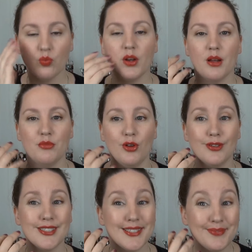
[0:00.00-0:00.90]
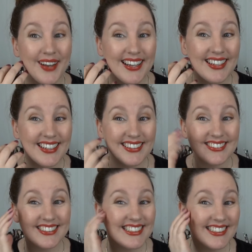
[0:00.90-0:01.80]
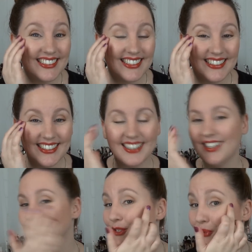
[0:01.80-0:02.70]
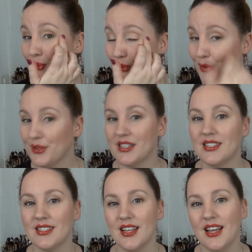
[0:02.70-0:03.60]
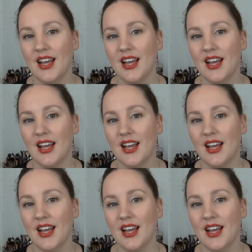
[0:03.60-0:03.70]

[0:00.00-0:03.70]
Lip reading: when I'm not smiling or anything like that, I do notice